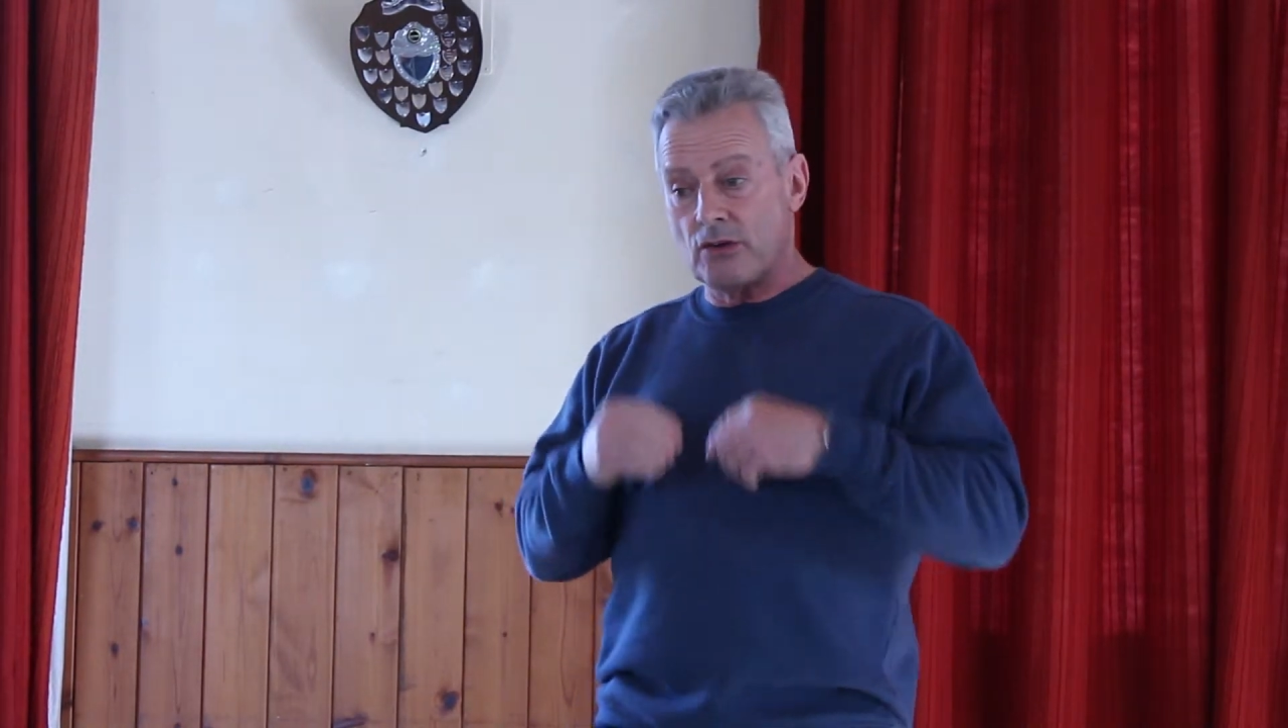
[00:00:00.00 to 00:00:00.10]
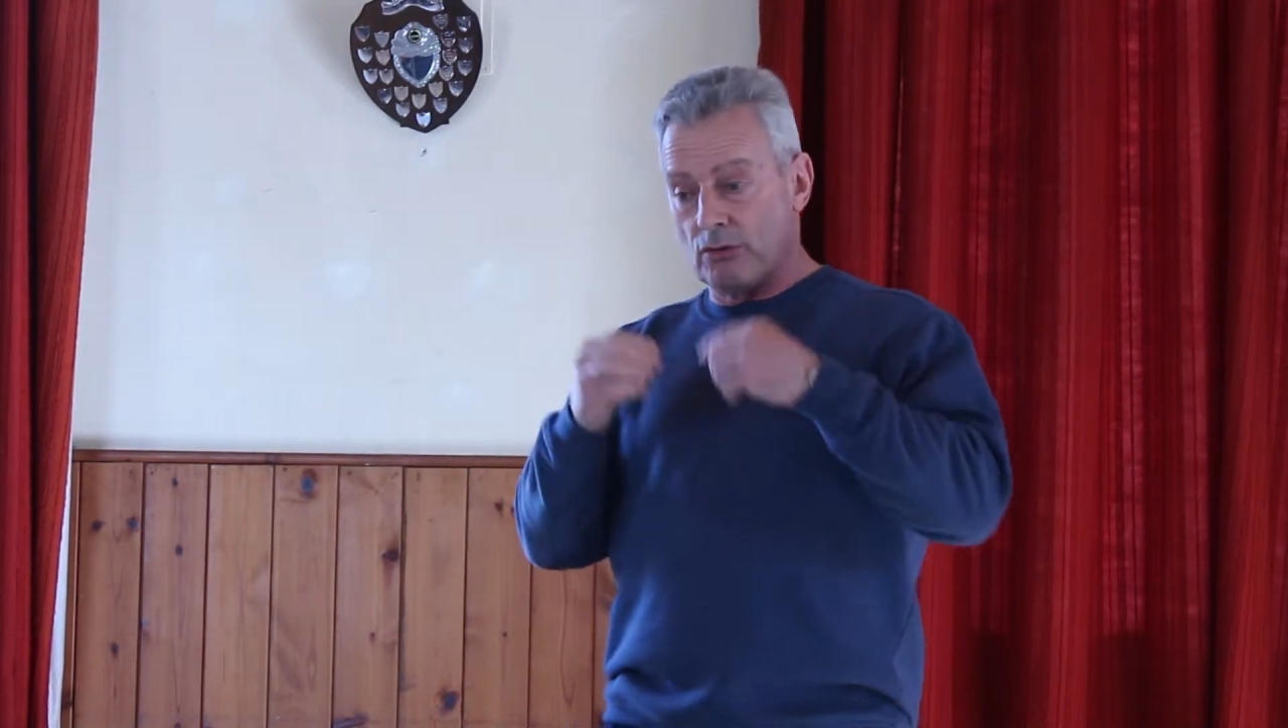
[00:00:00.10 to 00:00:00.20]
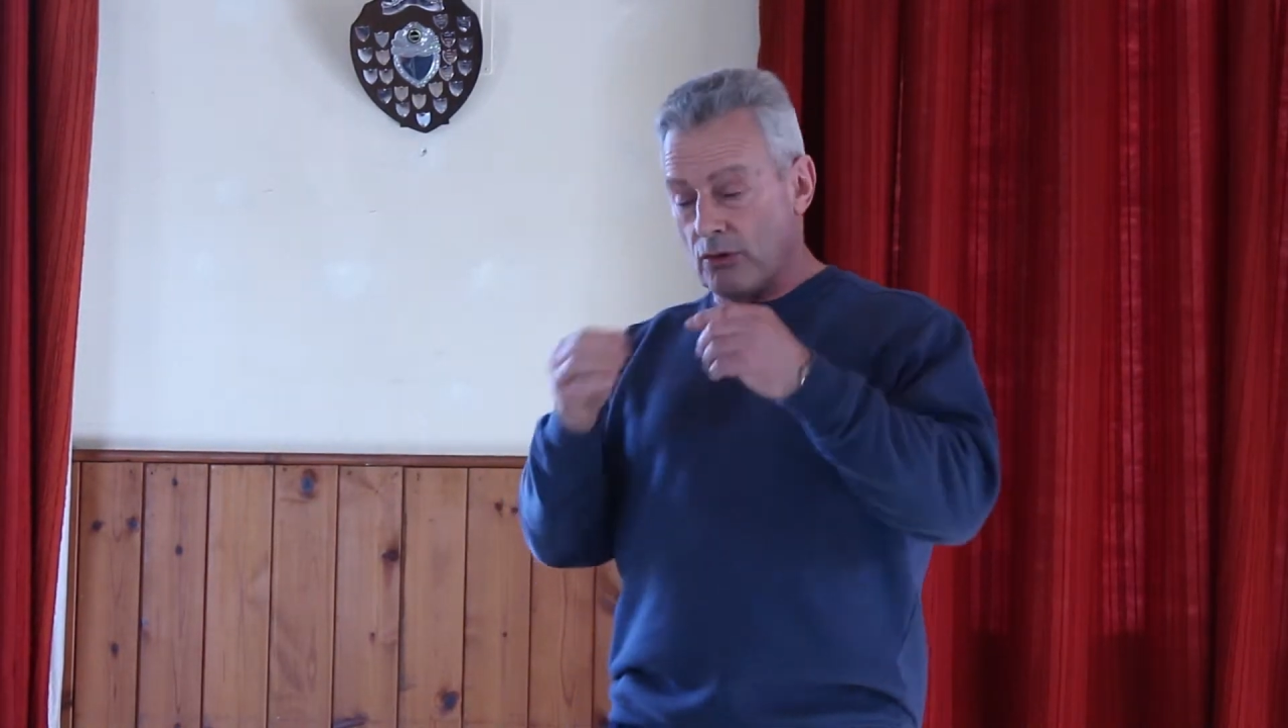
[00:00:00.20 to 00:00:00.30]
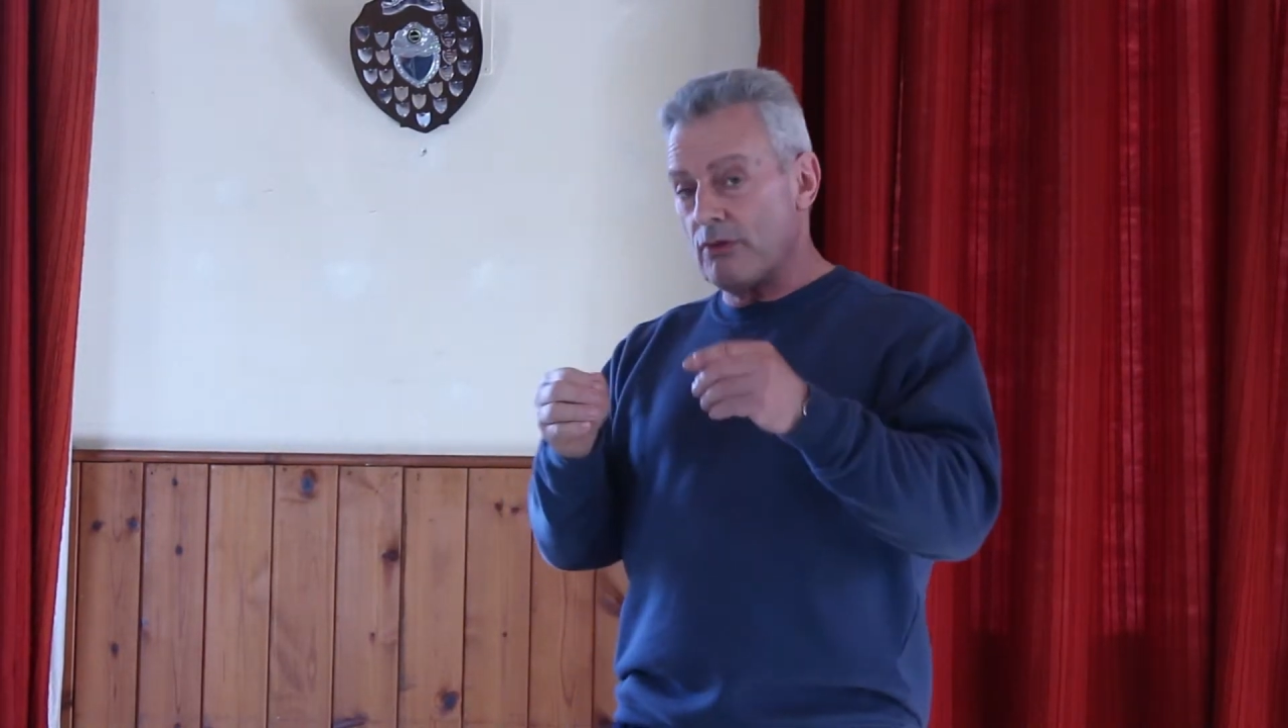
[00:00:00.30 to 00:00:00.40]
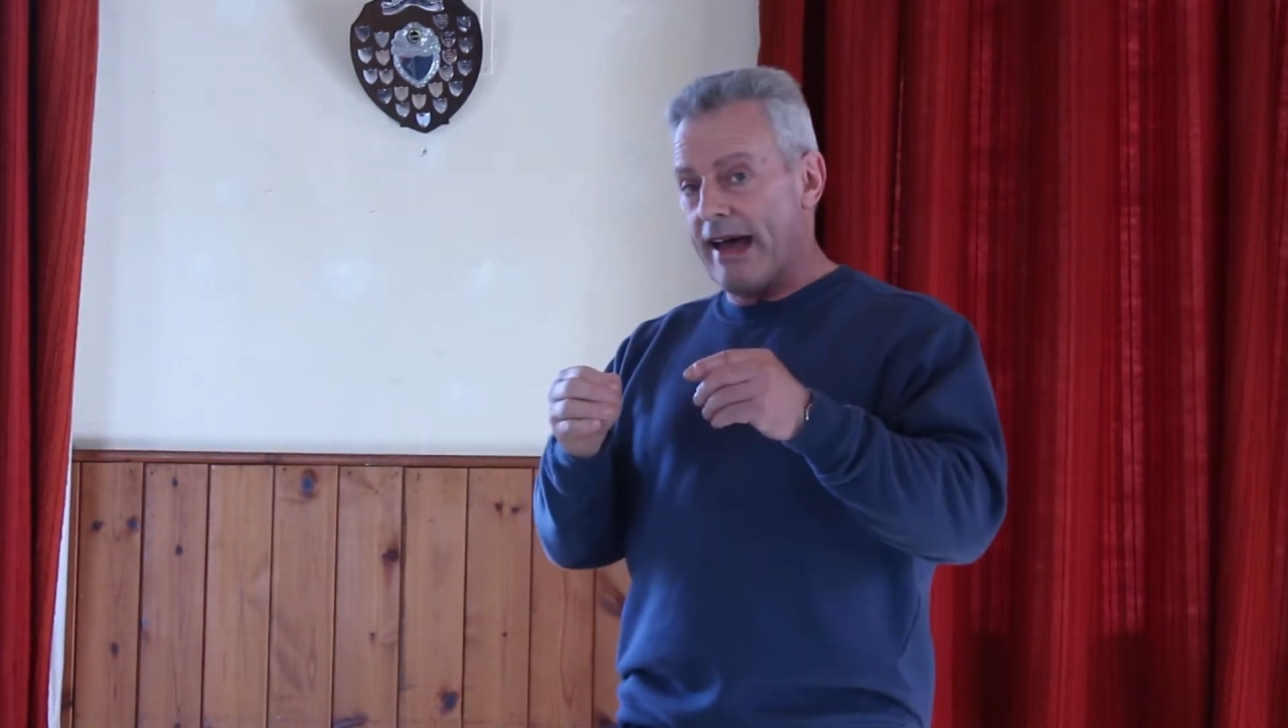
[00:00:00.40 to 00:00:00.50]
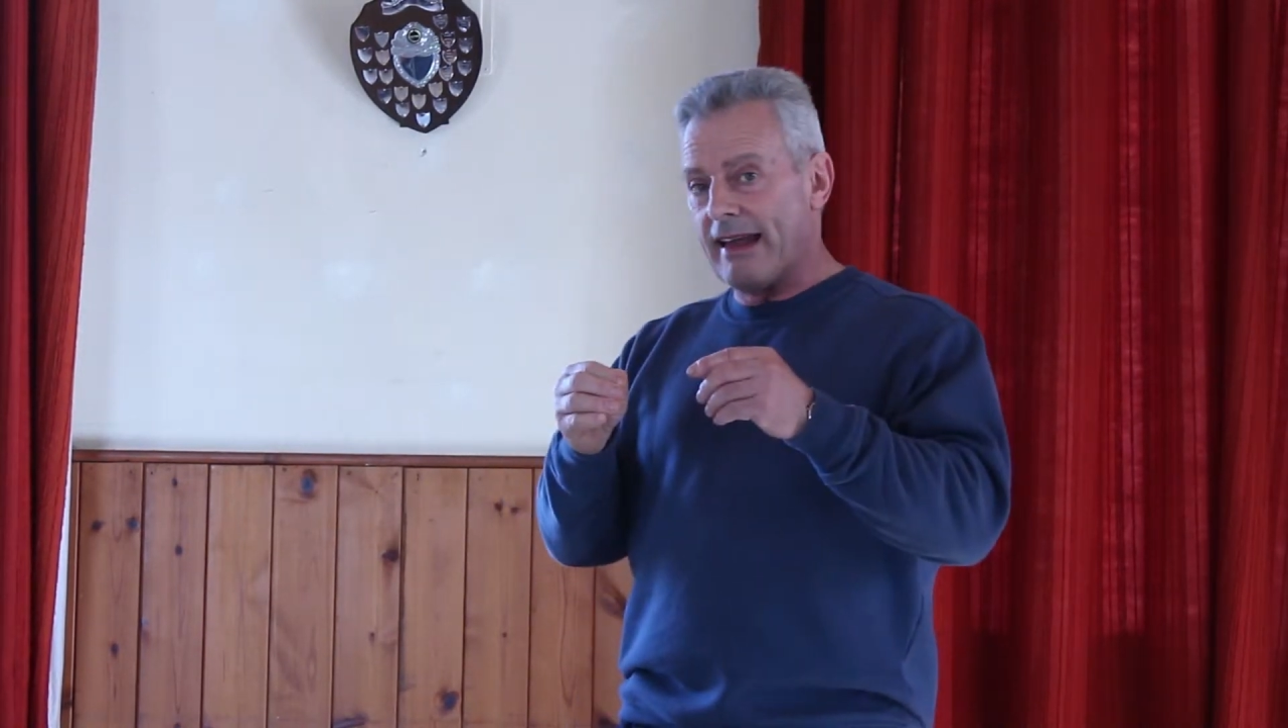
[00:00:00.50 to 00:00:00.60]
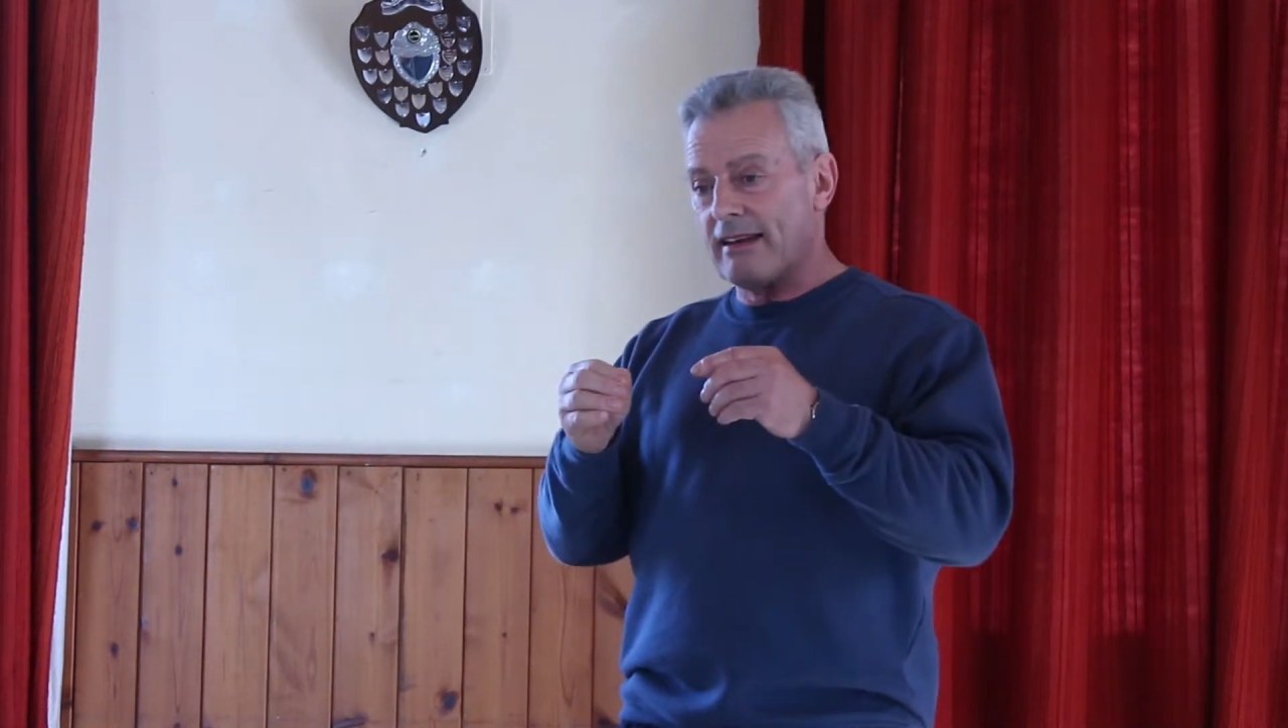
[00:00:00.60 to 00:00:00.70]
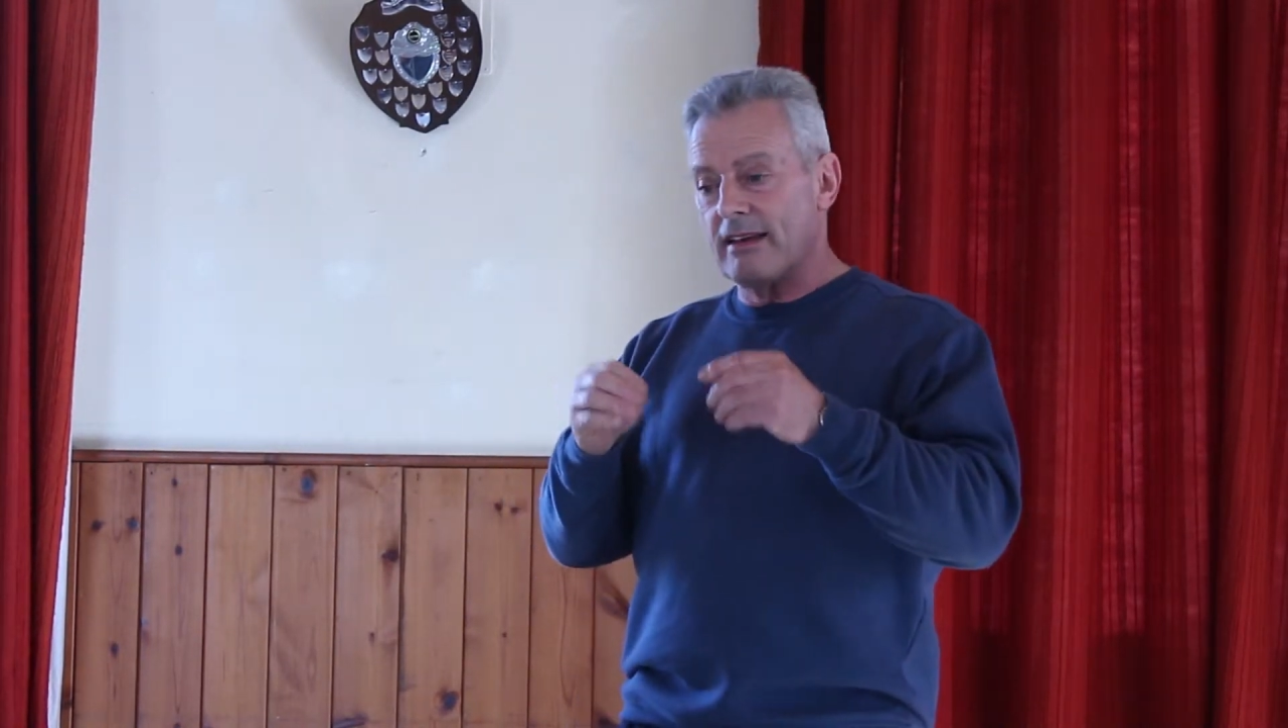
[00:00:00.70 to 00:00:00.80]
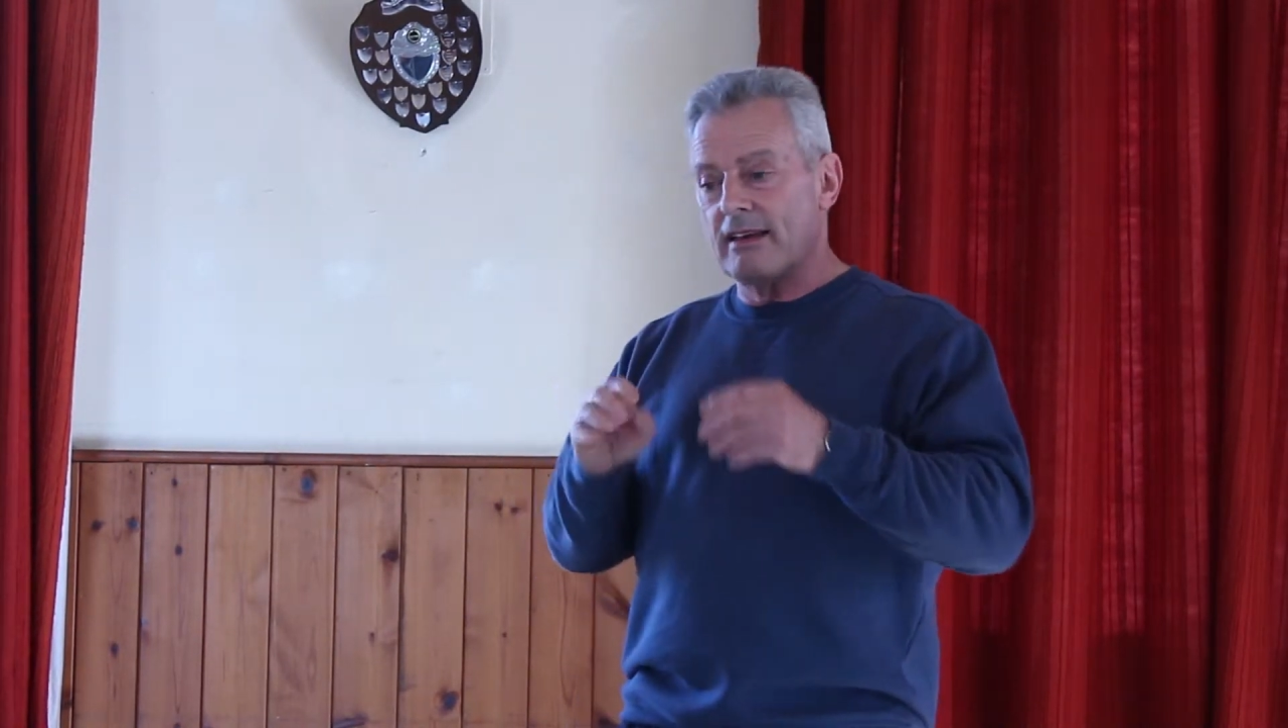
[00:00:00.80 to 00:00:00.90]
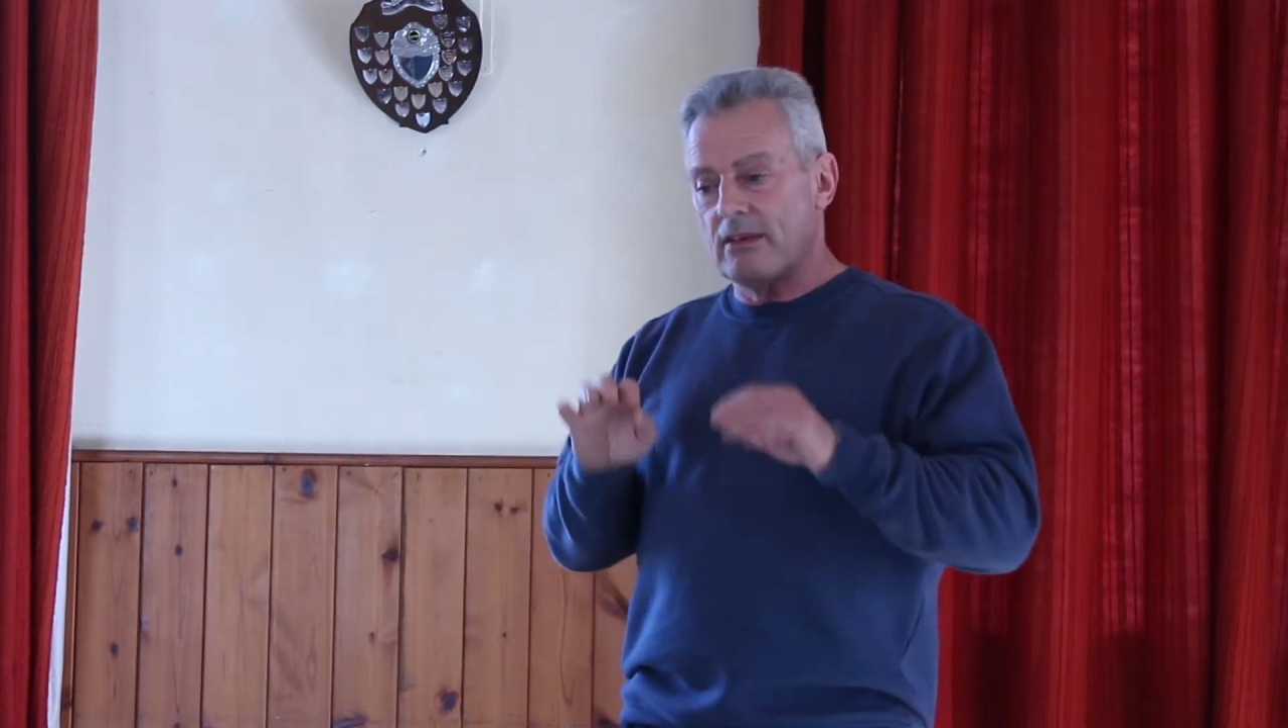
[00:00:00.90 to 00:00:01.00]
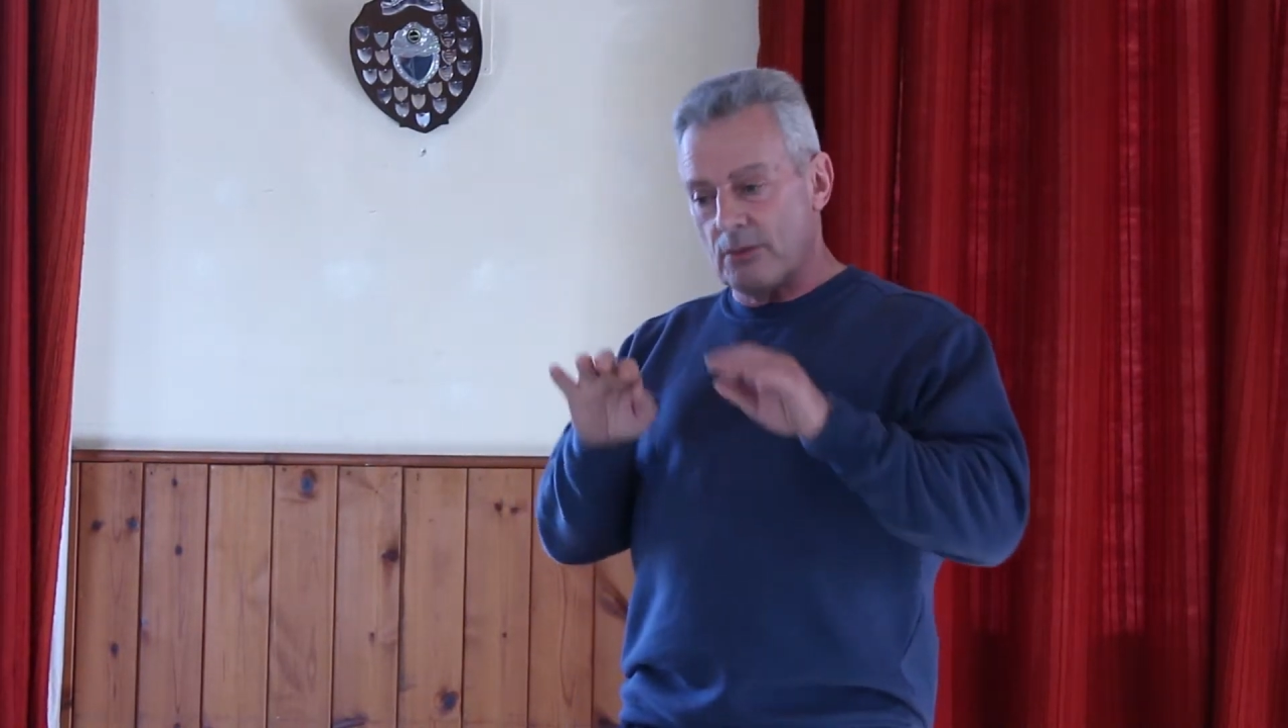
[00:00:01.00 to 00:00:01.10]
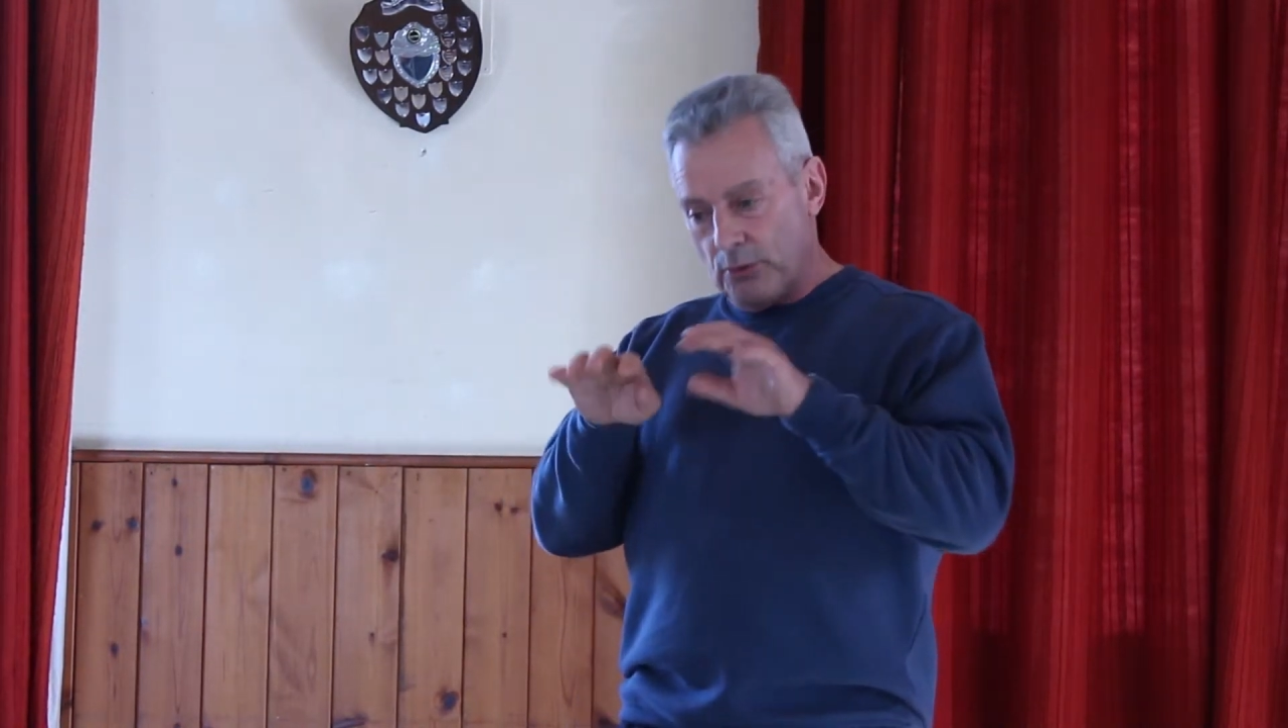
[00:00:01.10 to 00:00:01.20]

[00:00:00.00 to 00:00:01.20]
you do that,